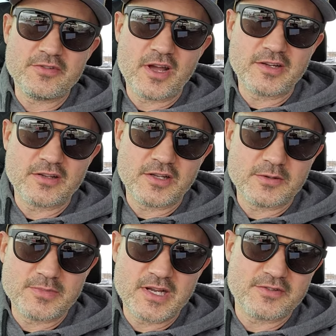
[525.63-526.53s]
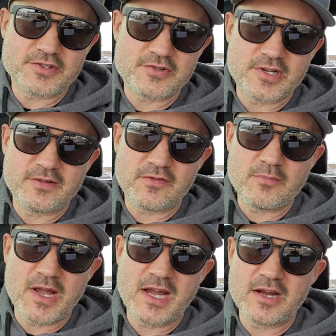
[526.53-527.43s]
nightclub down the street
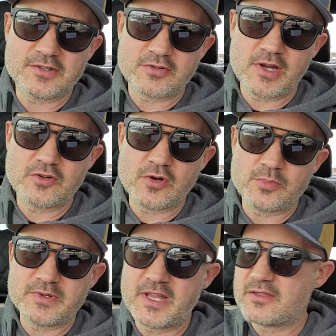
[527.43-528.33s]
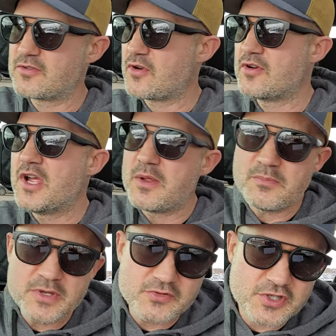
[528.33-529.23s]
from my house where I grew up, and they throw
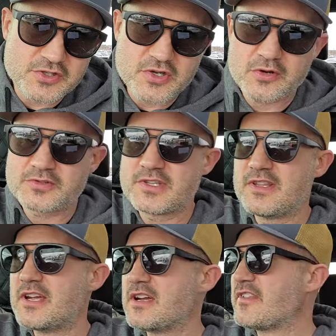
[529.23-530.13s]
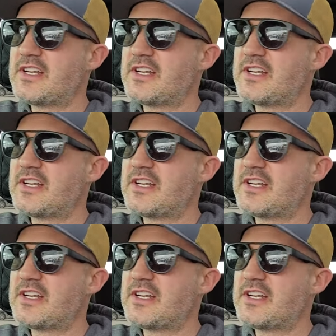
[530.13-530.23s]
music shows in there.